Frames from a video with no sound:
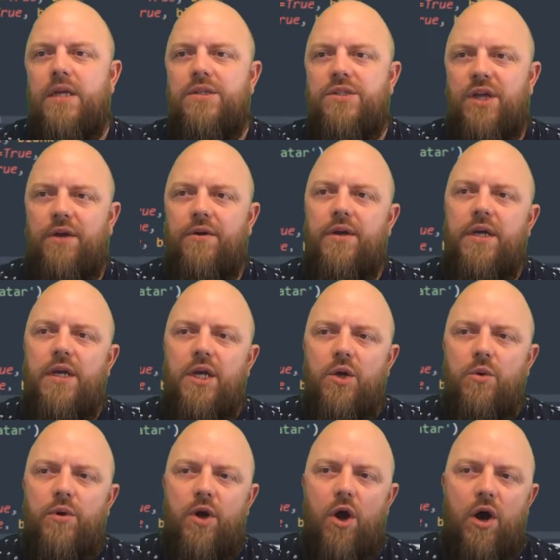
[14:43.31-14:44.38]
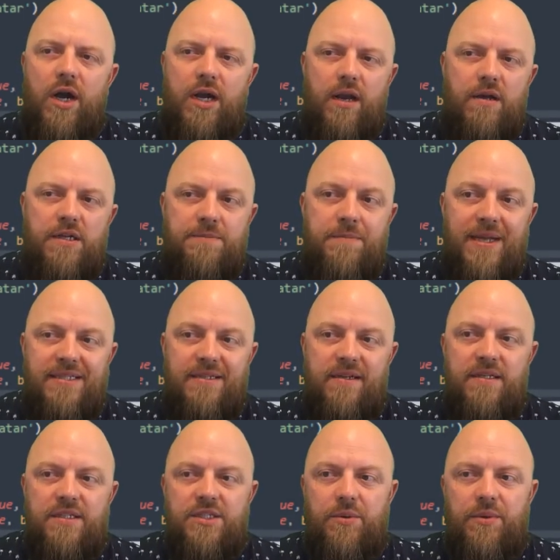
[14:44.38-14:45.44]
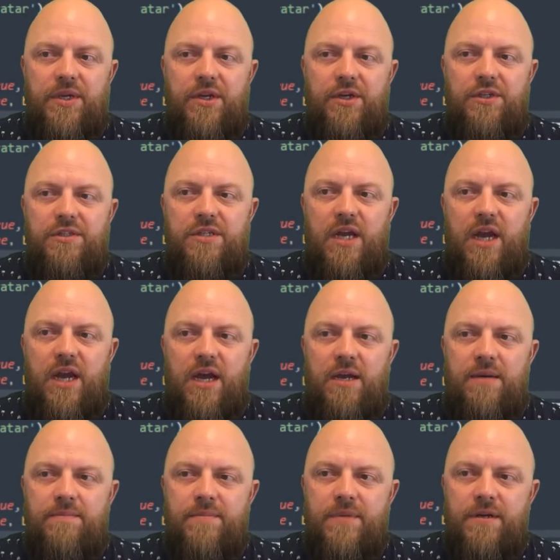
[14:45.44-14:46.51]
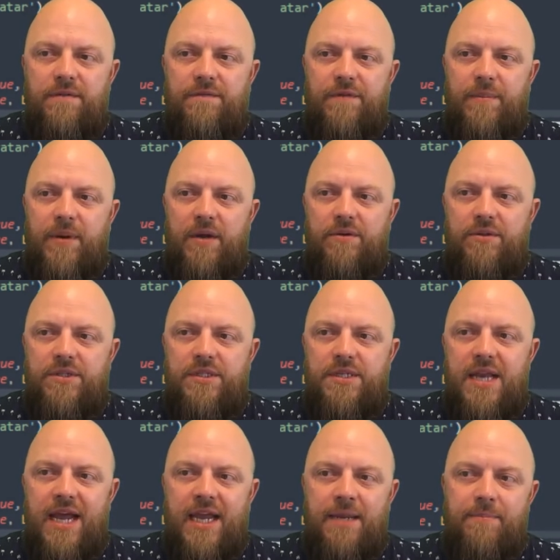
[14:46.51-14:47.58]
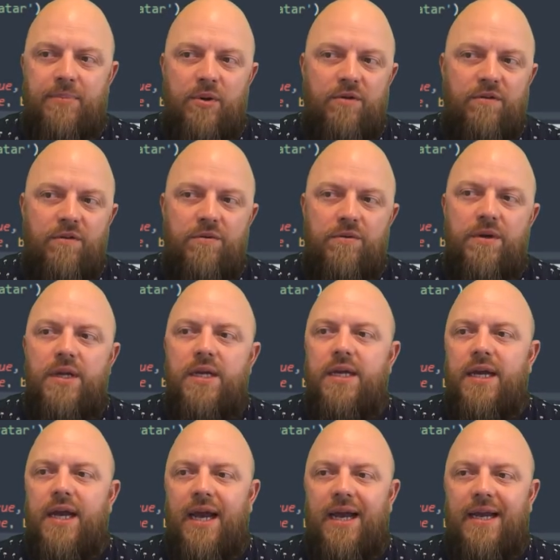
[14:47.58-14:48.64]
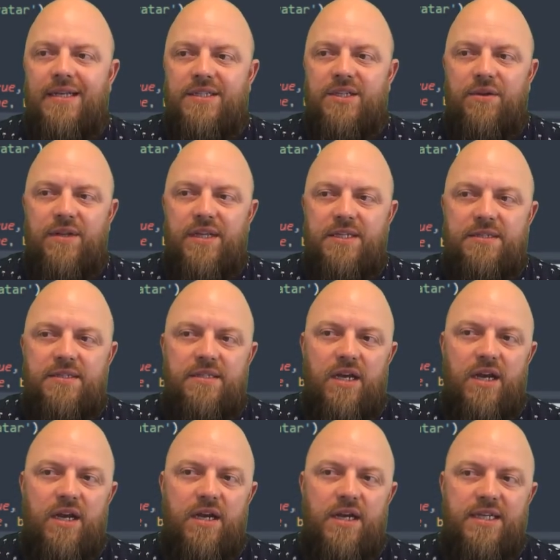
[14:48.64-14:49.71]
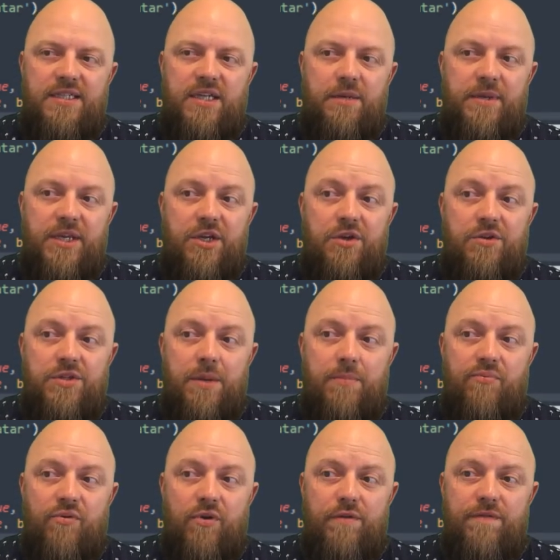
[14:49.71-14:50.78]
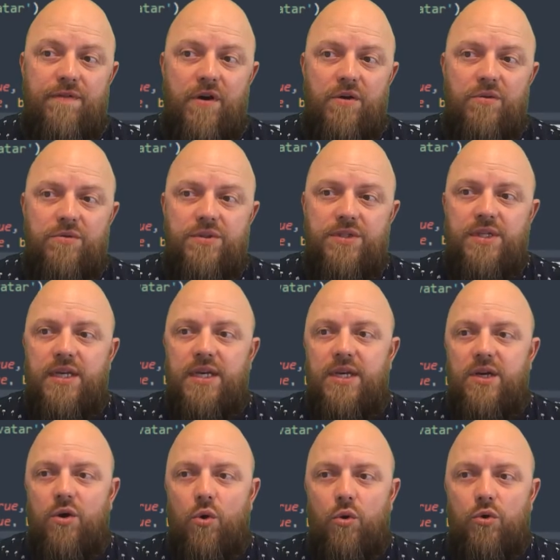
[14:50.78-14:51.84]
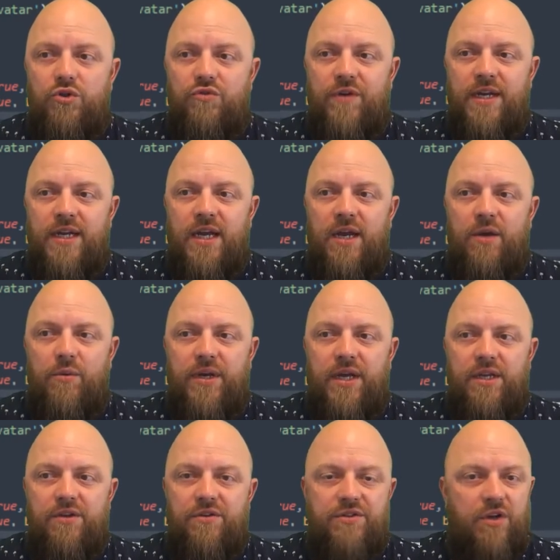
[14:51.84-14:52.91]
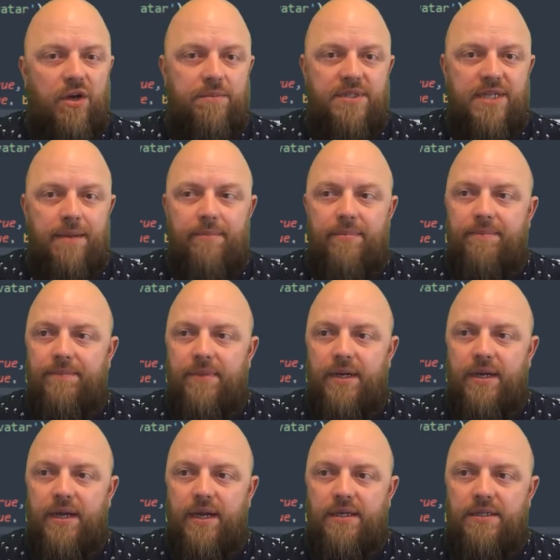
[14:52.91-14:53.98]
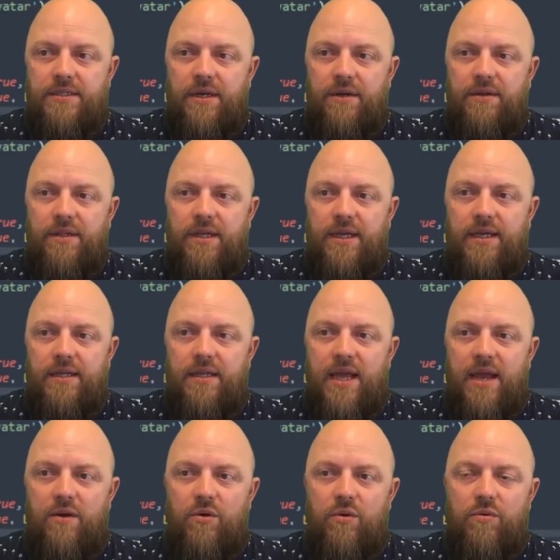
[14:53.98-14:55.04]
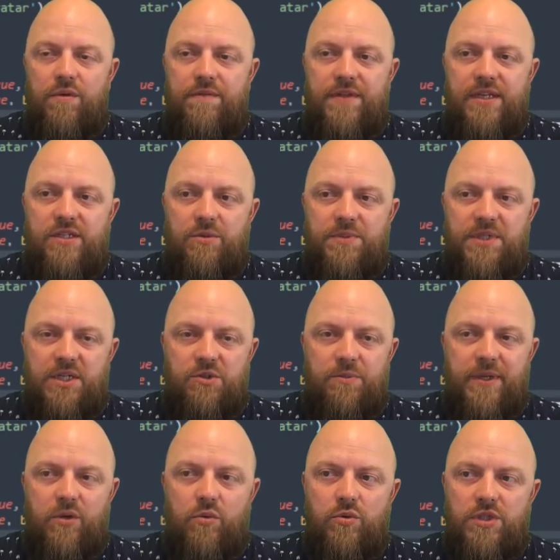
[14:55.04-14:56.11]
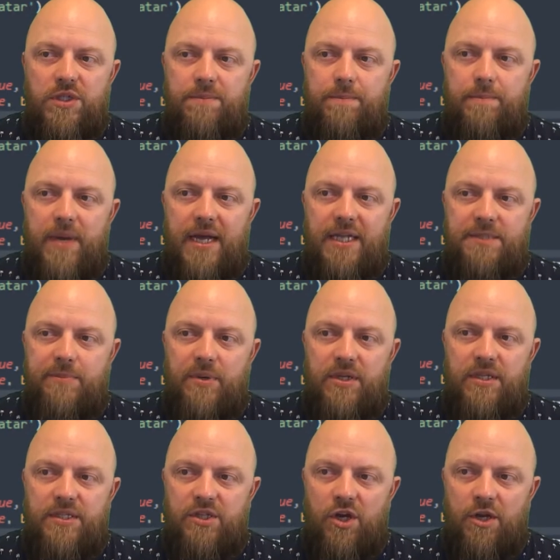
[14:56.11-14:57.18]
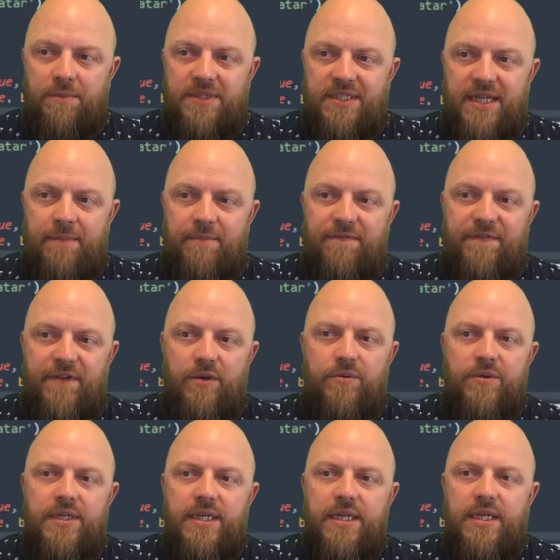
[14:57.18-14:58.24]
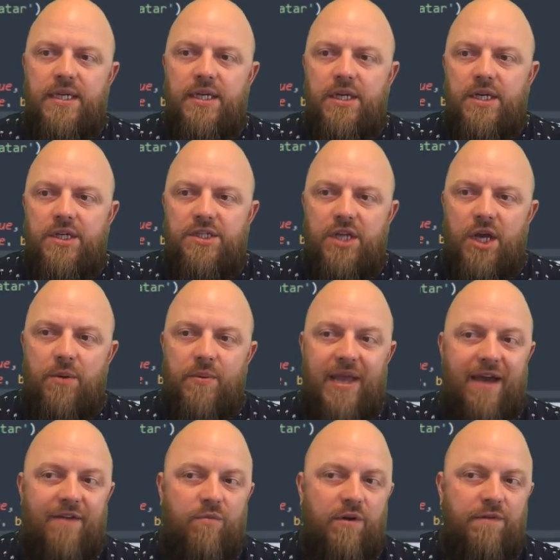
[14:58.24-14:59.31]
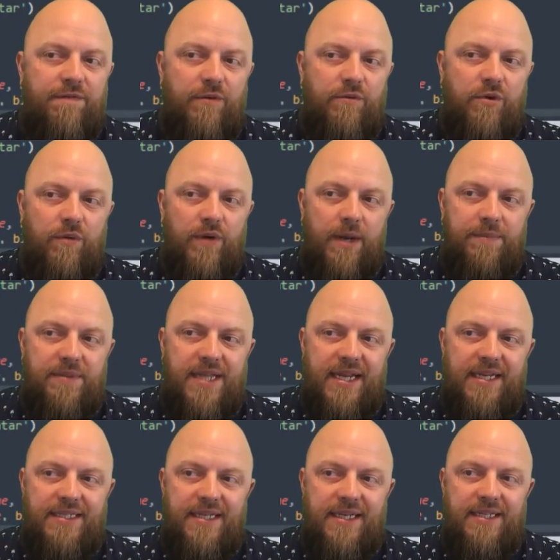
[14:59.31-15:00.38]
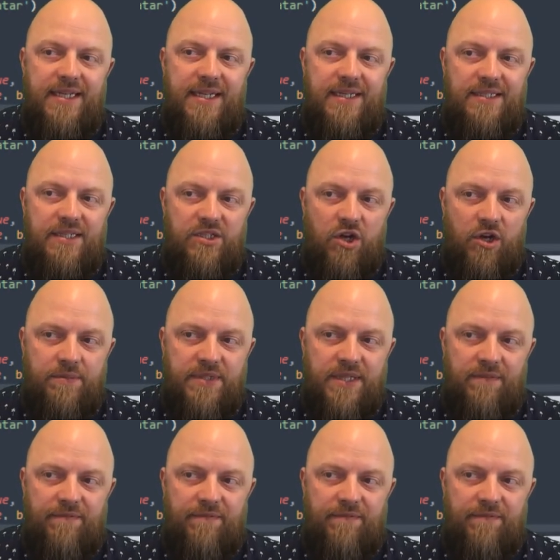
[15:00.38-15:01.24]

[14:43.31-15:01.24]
So we've got a class meta, so we use verbose name plural, and so this is going to be user profiles. Ordering, we're going to use timestamp. Okay, so all of these objects will be ordered as per the timestamp field. So we have one field called updated, and it's a timestamp